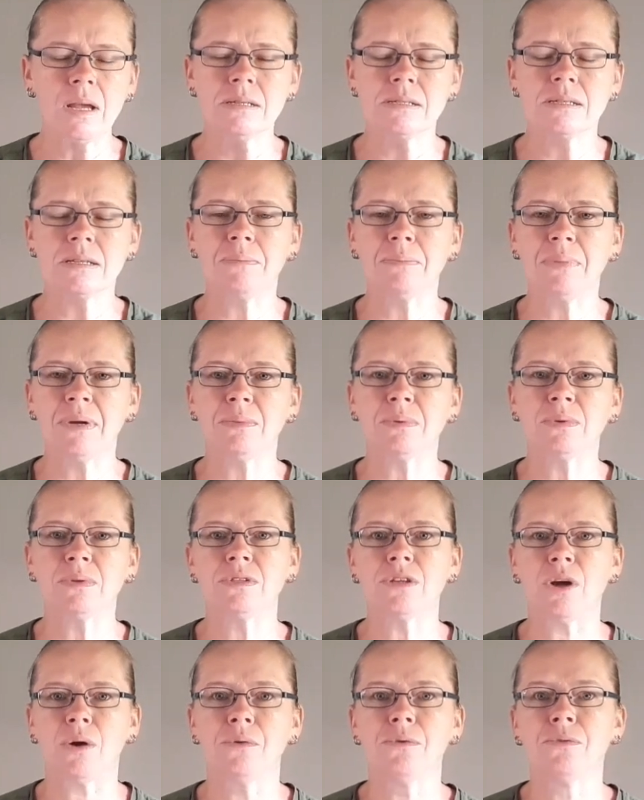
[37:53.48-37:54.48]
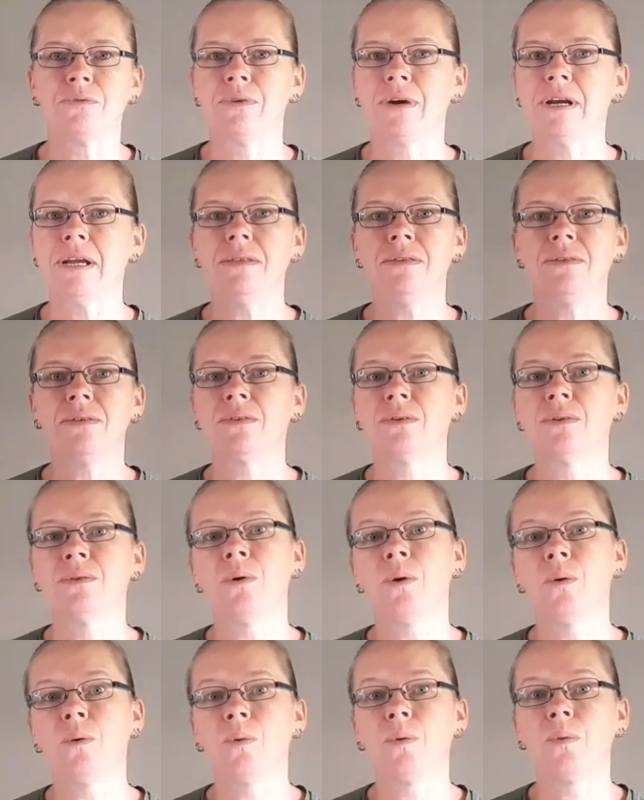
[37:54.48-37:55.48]
some people don't read through
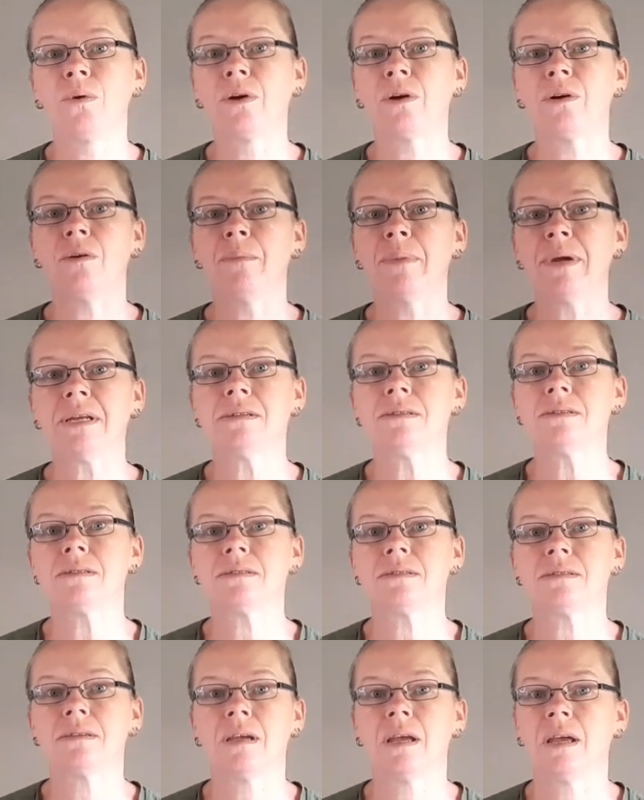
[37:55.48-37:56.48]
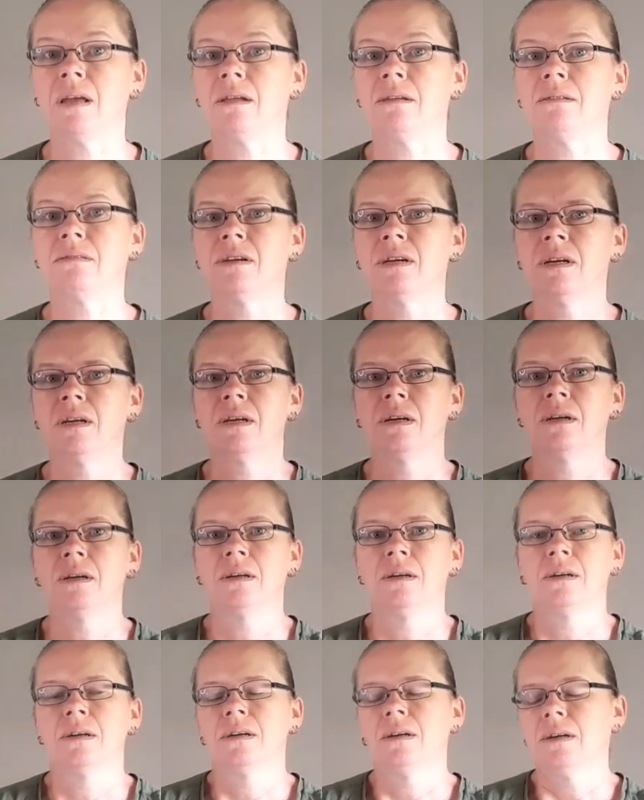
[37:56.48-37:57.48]
all the comments
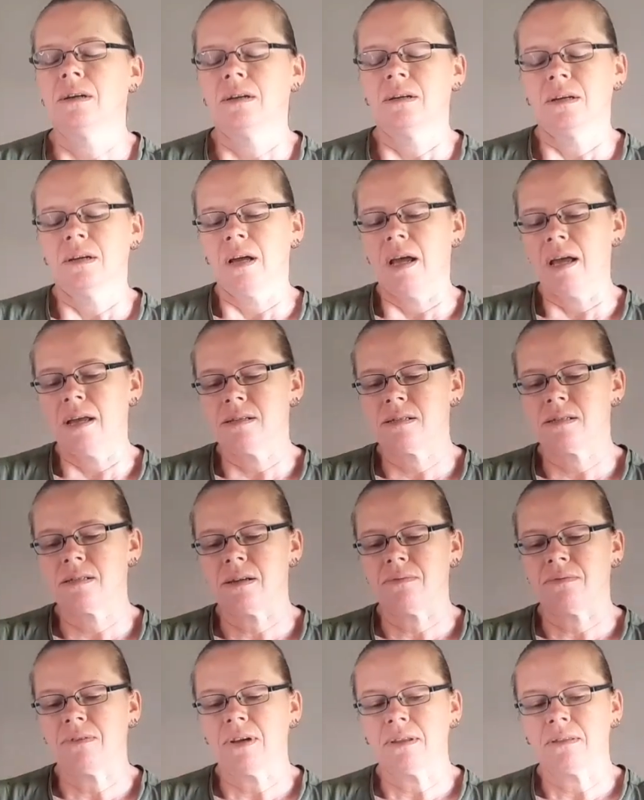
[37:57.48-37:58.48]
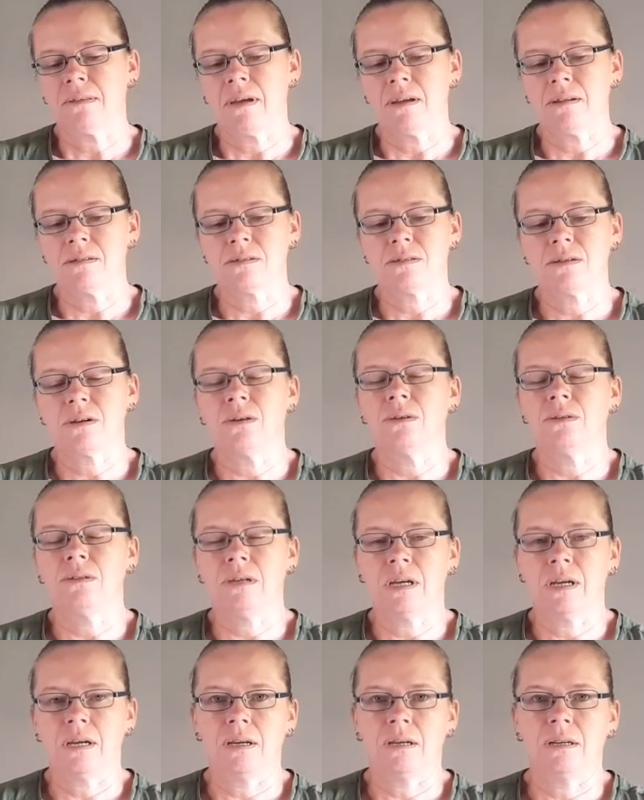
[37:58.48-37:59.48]
and stuff like that. So
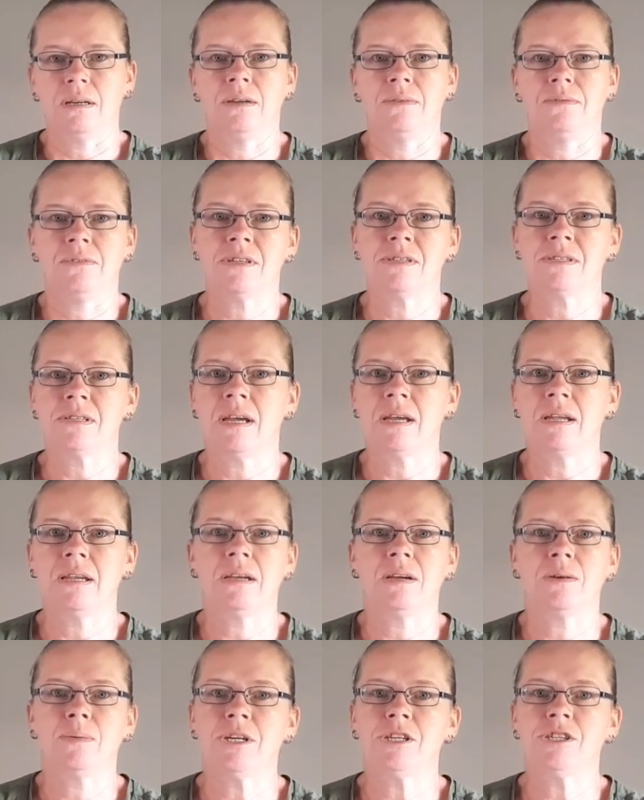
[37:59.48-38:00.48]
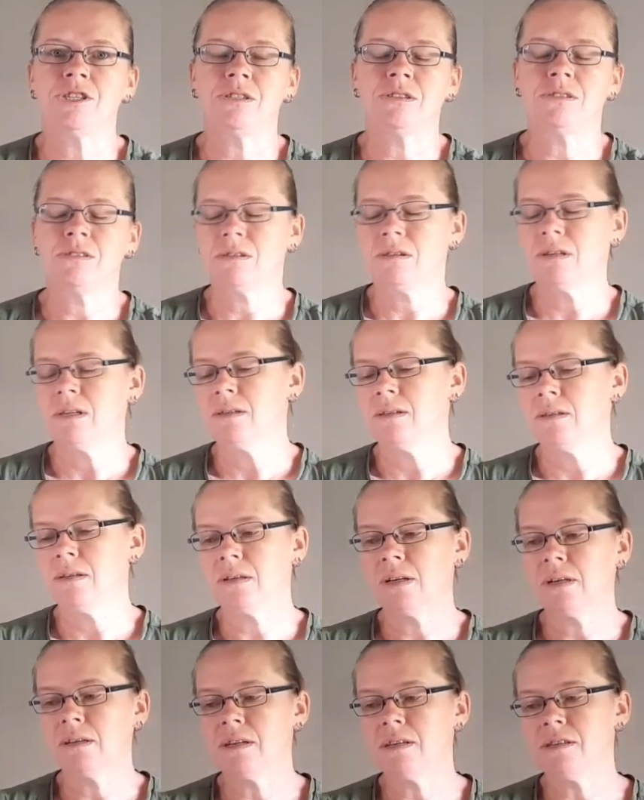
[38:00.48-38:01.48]
yeah, if there's any questions or anything
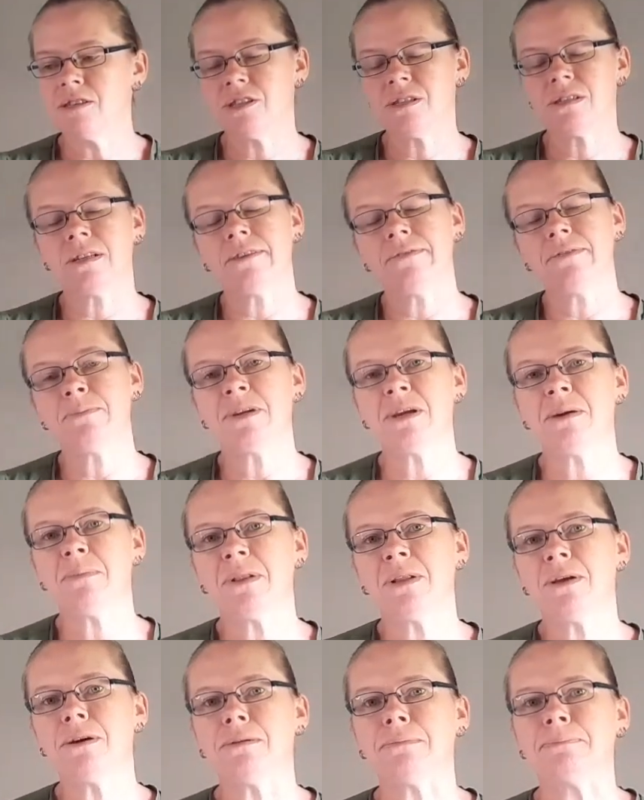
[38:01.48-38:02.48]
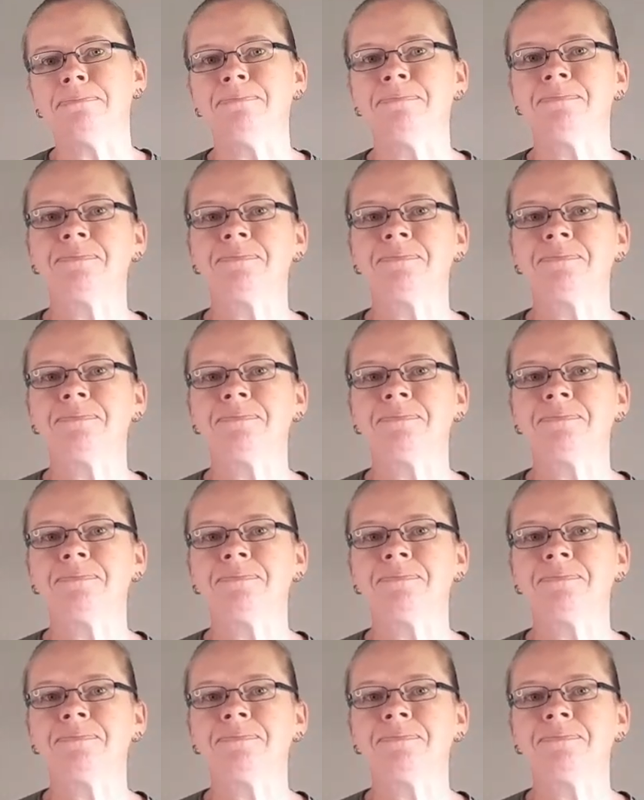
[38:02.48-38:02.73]
like that, just leave them down below.